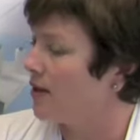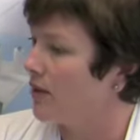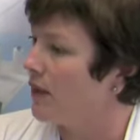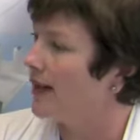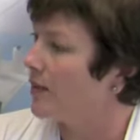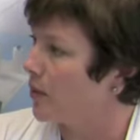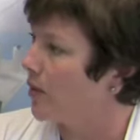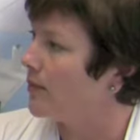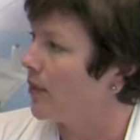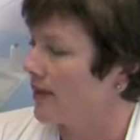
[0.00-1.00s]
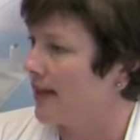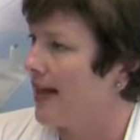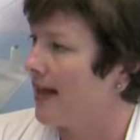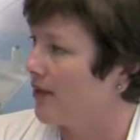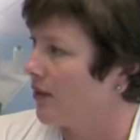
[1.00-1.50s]
a growing and more important
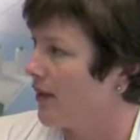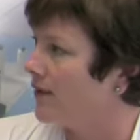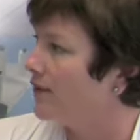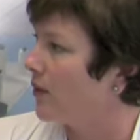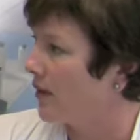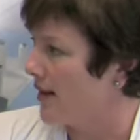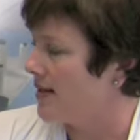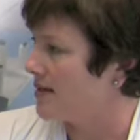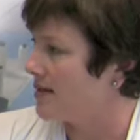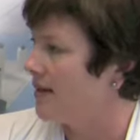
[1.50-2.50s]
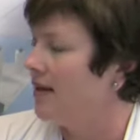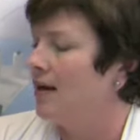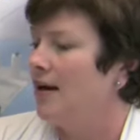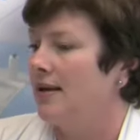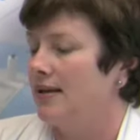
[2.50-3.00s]
category for us
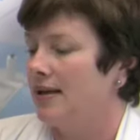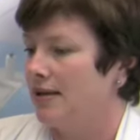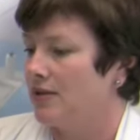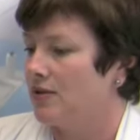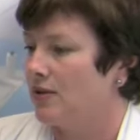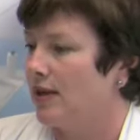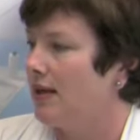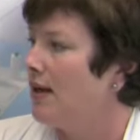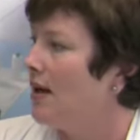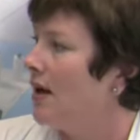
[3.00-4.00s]
in the industry.